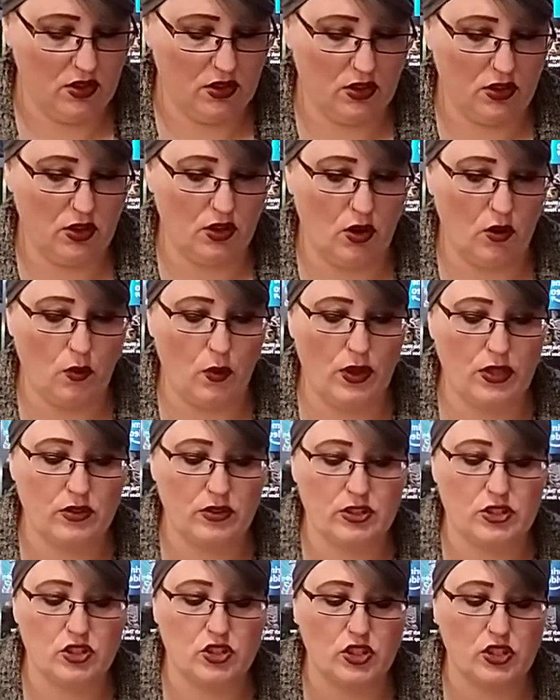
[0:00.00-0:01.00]
You know, whether
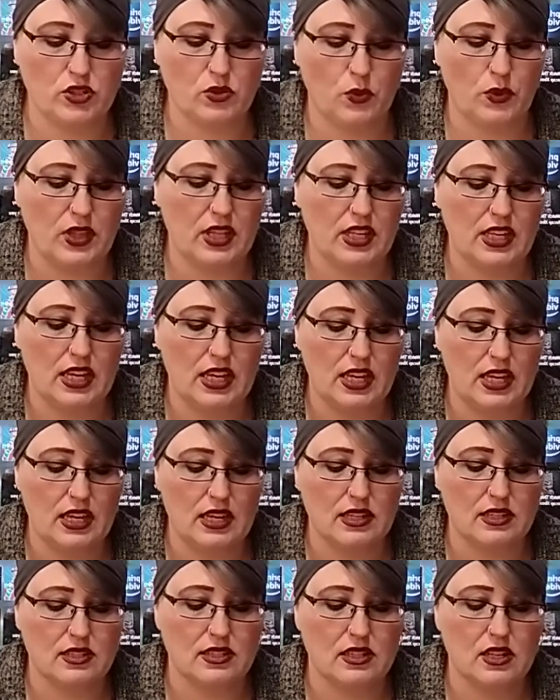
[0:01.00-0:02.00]
it's just with the
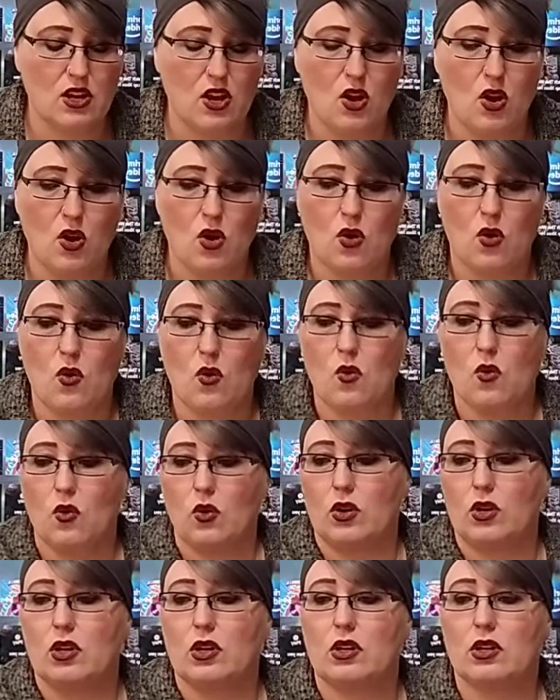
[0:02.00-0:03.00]
keys
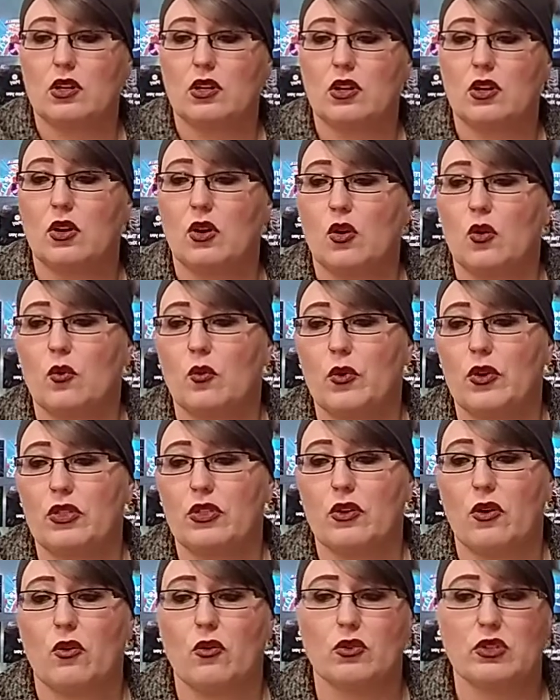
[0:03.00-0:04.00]
or with
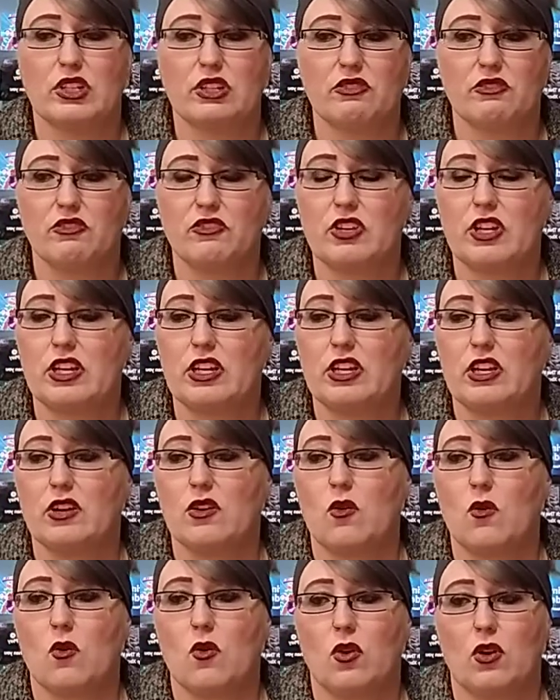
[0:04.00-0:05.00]
the holding fee
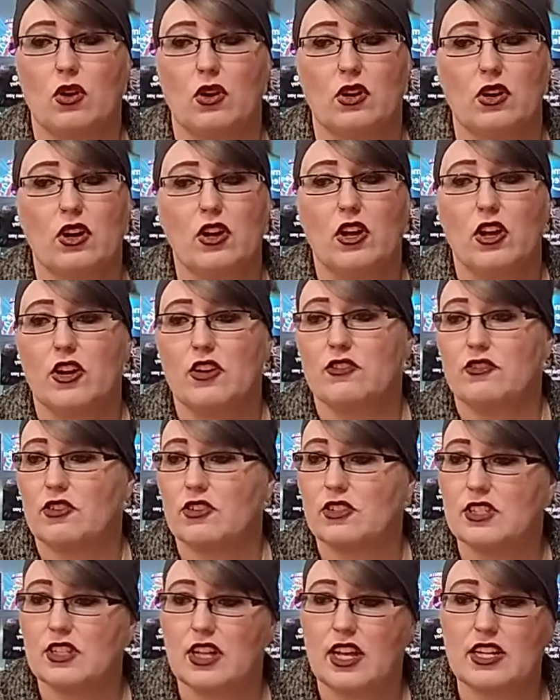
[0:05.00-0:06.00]
or
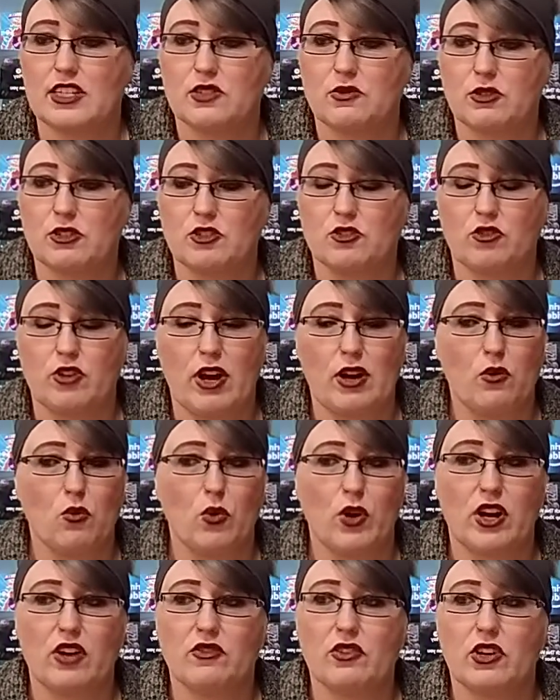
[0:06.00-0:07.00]
first and last month's rent,
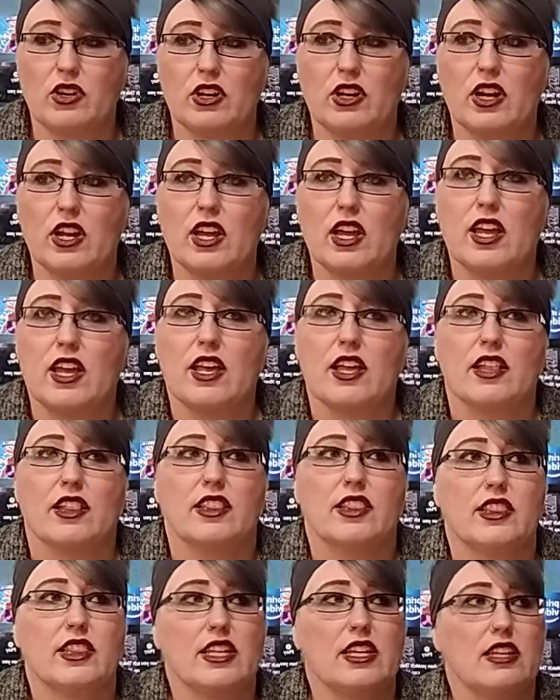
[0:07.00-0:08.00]
whatever
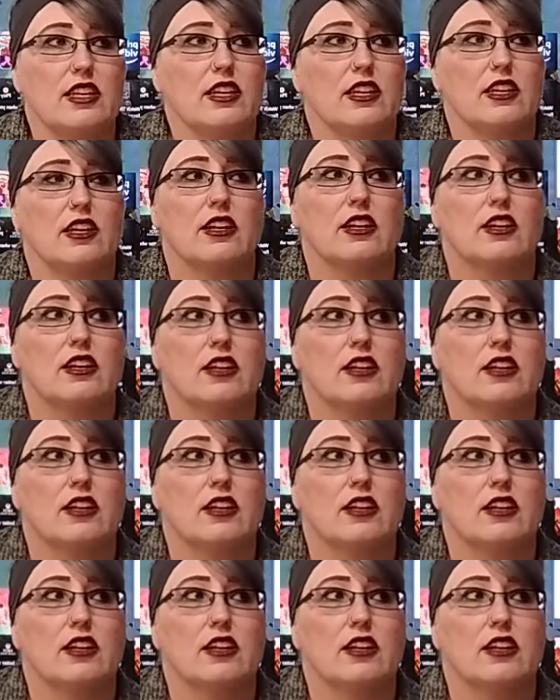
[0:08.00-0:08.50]
the